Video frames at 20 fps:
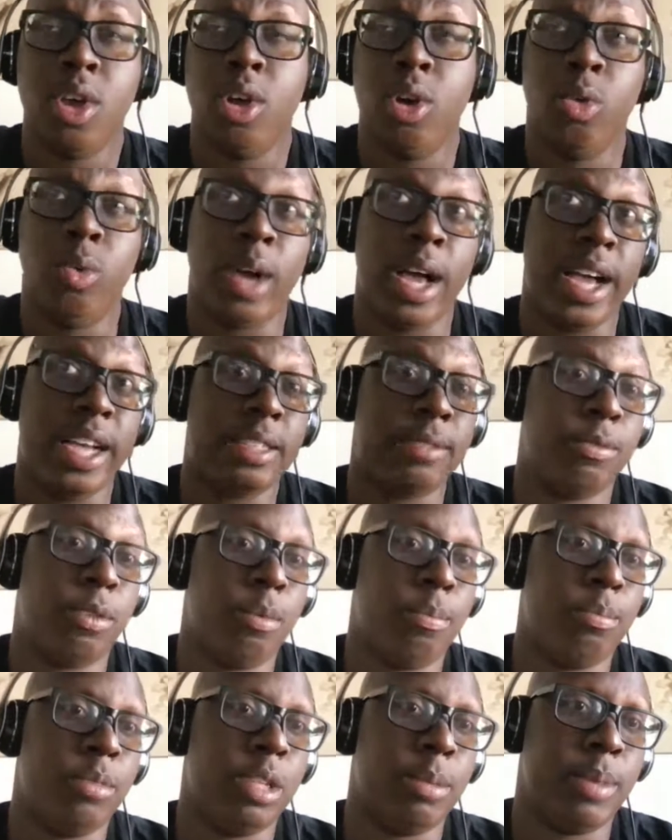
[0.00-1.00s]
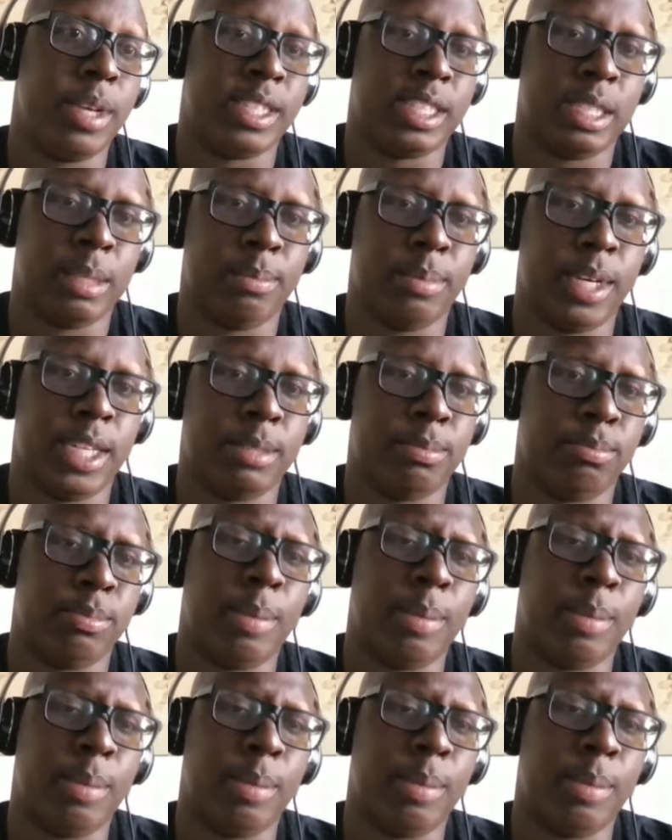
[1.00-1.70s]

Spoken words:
who has fought the best of the best,